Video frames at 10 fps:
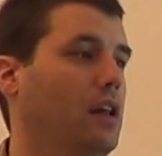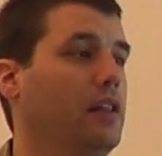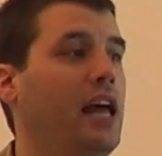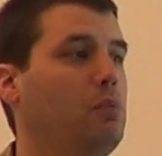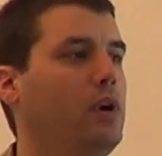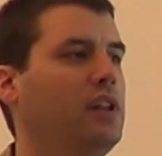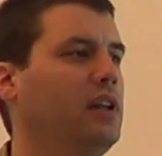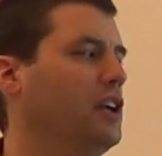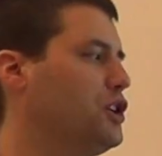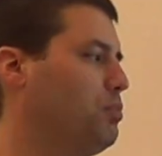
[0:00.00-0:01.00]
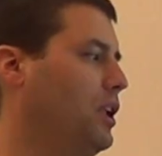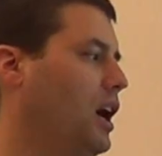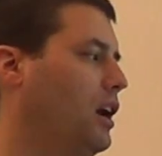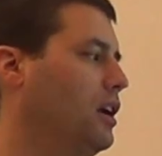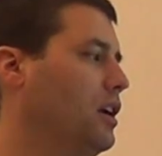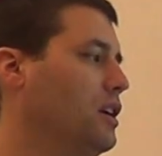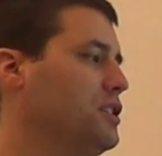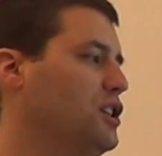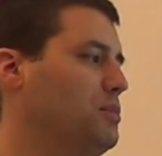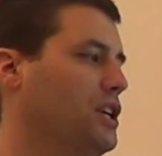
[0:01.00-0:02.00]
Then within each block,
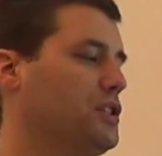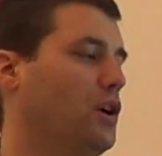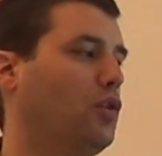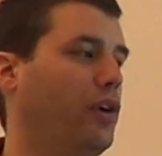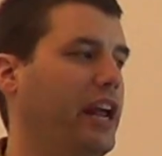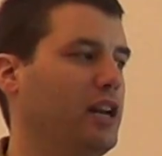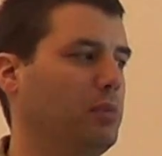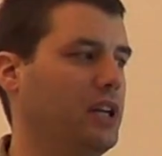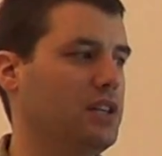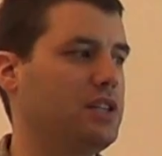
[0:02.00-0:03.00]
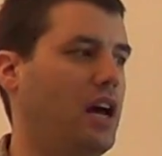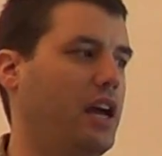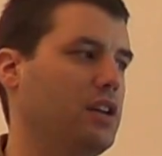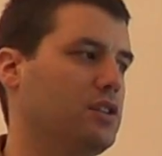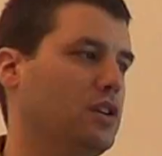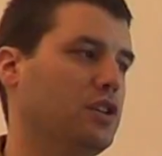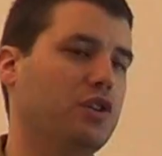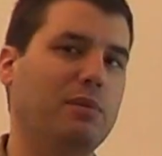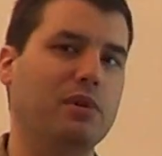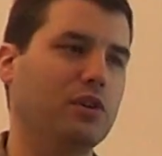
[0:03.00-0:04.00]
subjects are randomly assigned to the
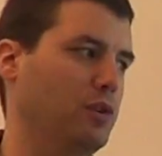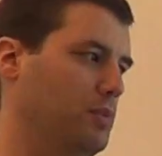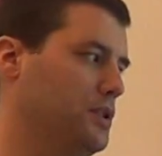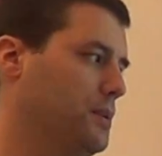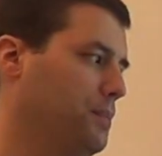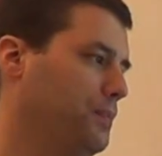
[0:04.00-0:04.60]
treatment groups.